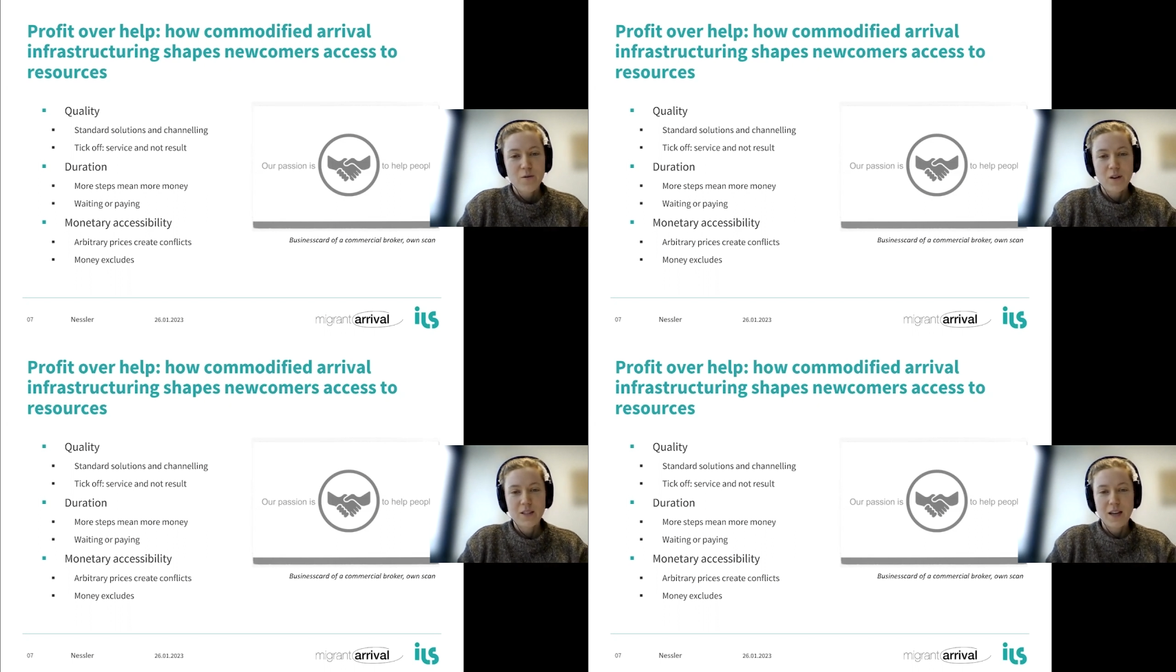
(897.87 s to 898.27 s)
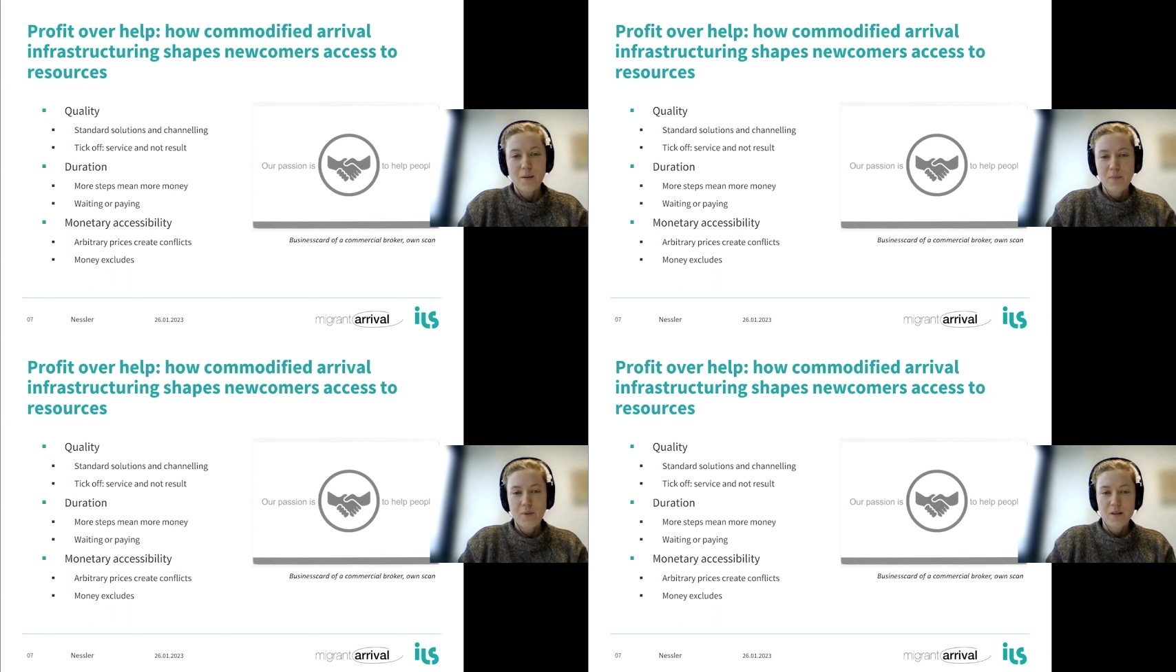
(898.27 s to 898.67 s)
For
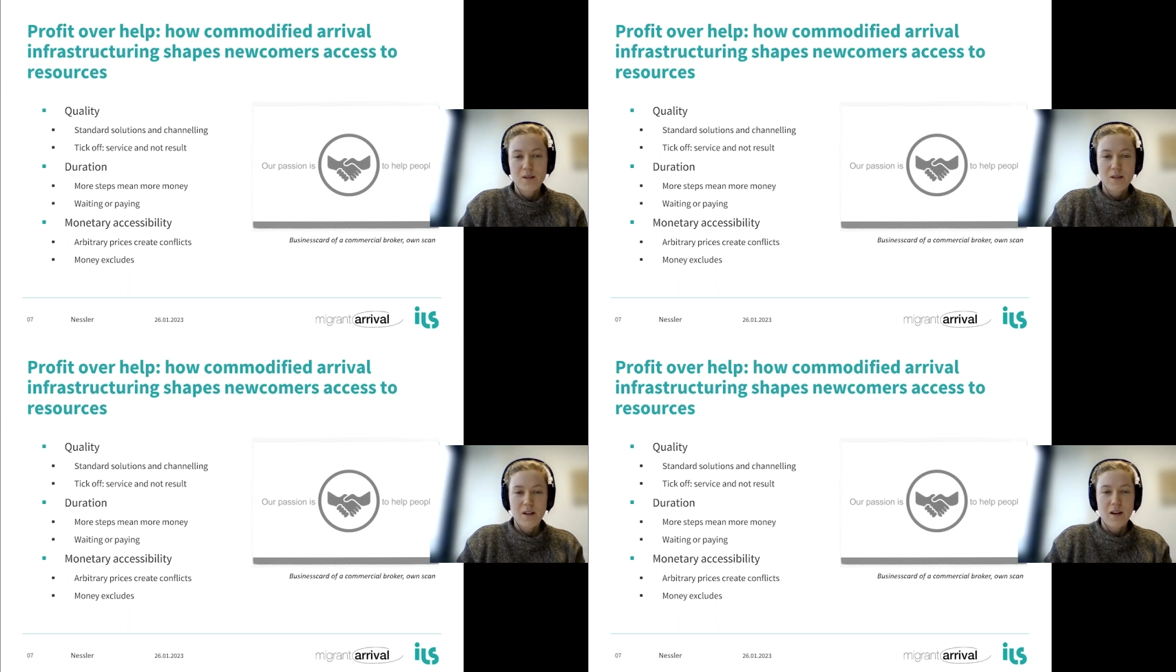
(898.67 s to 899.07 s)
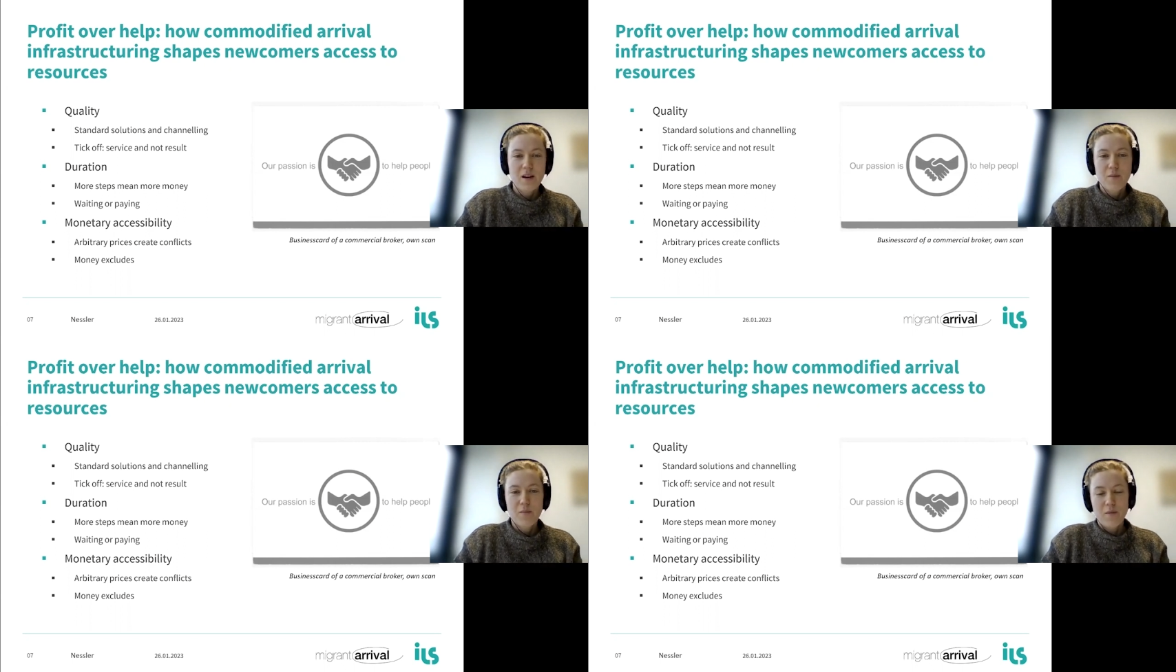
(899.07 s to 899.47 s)
example,
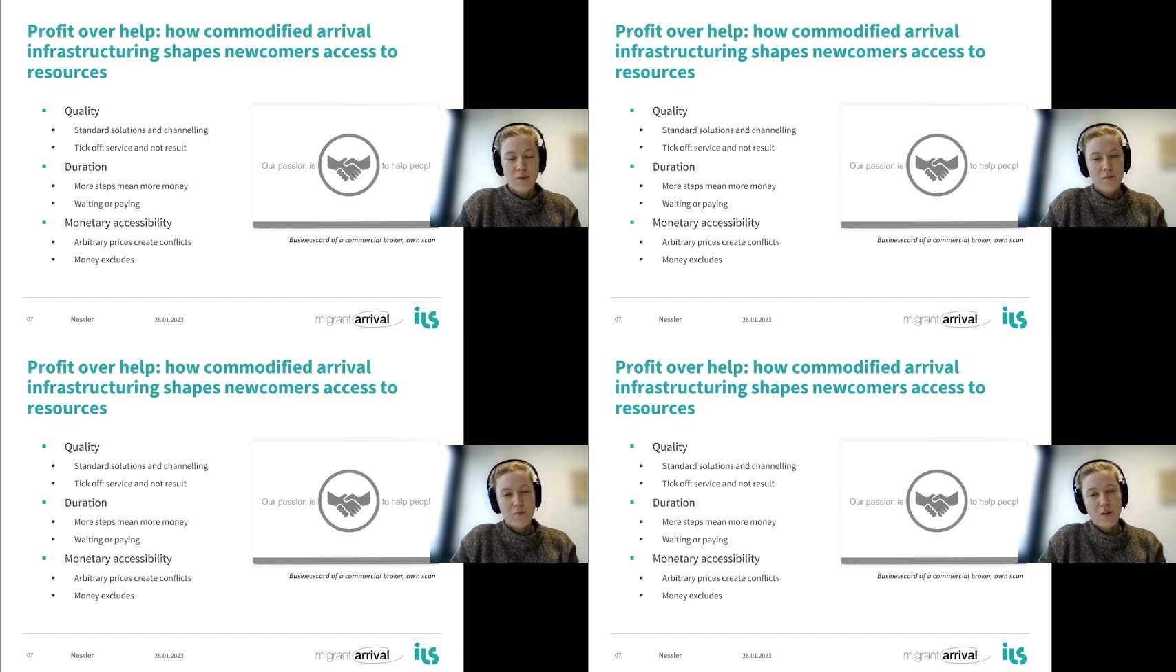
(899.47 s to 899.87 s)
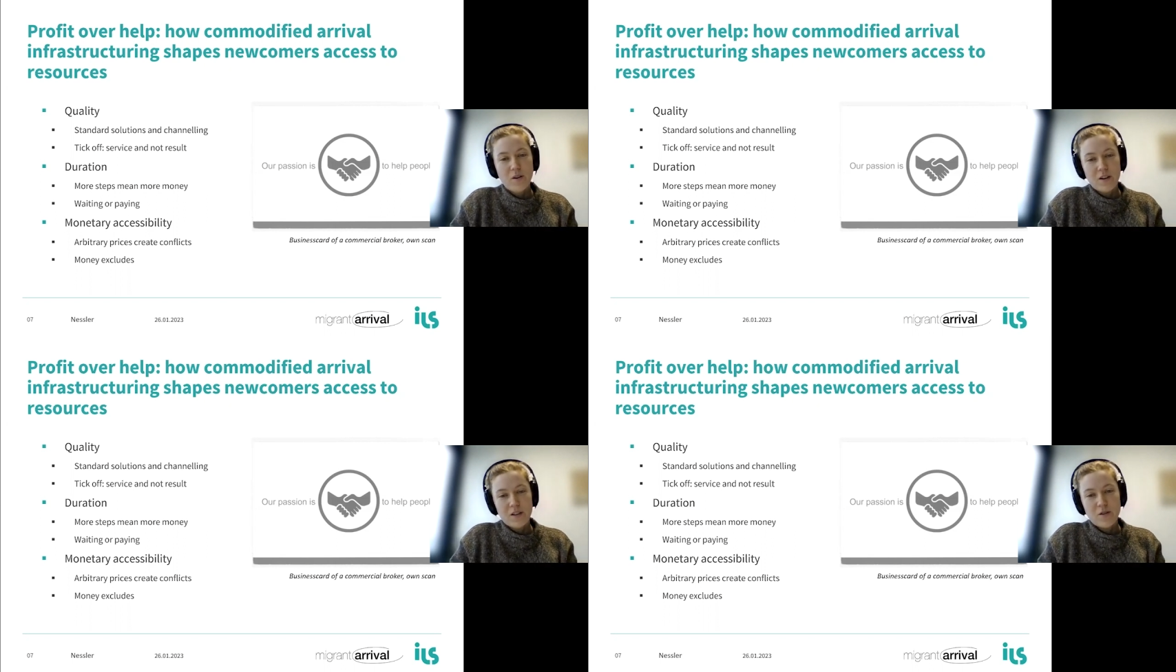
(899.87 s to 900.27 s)
a
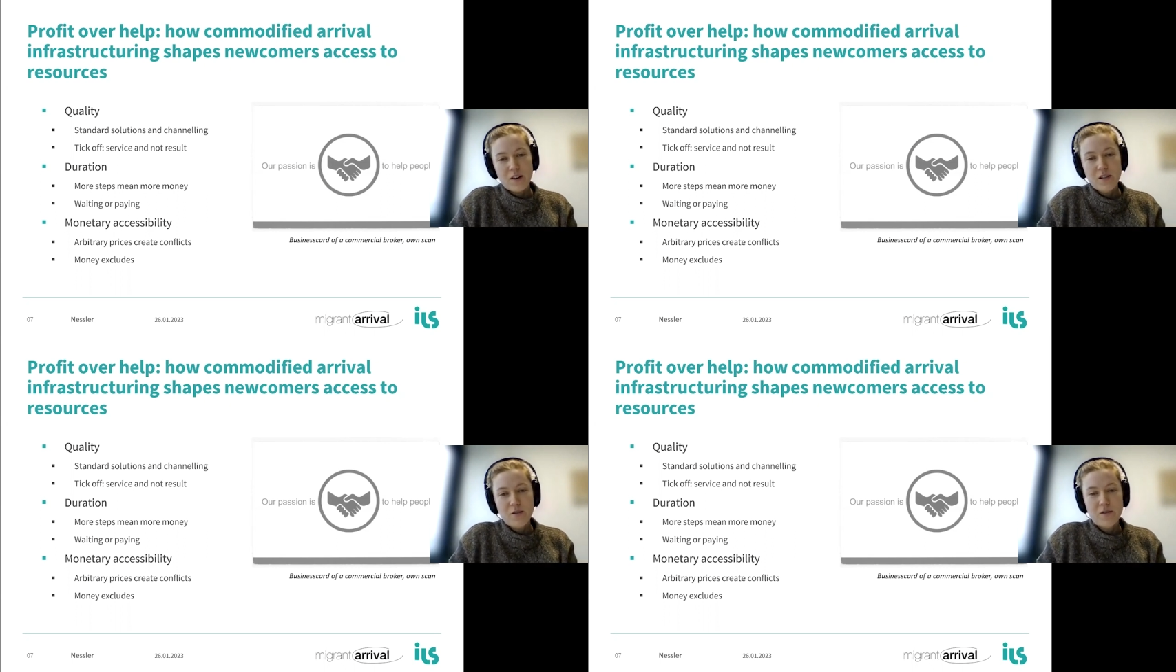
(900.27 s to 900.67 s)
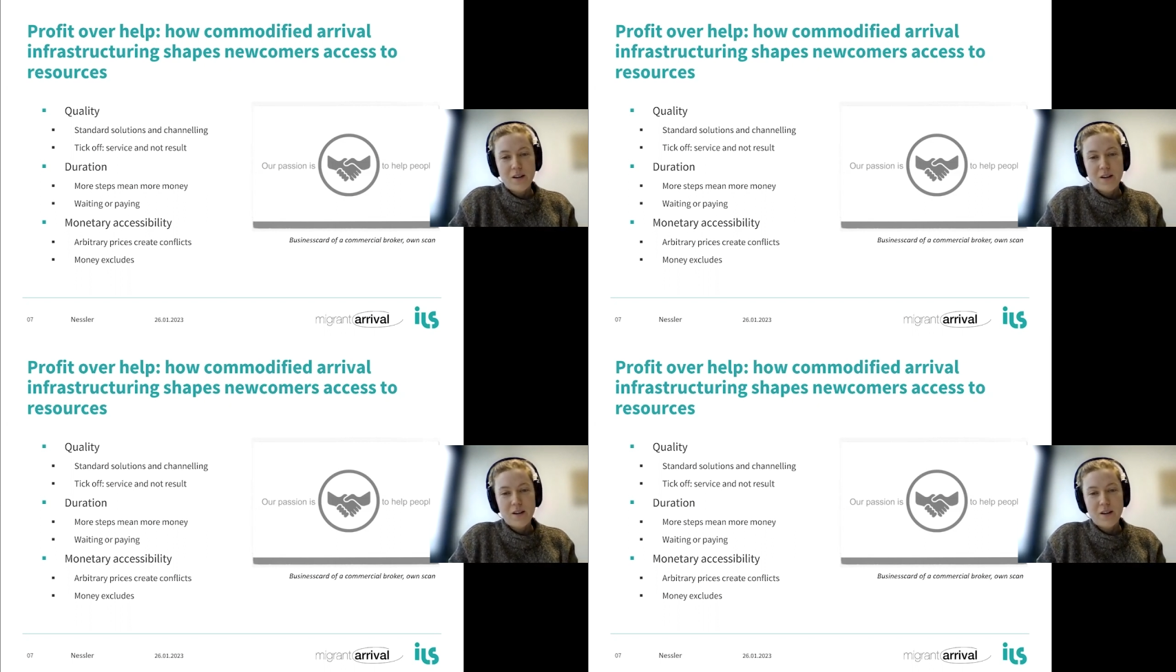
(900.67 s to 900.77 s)
broker tried to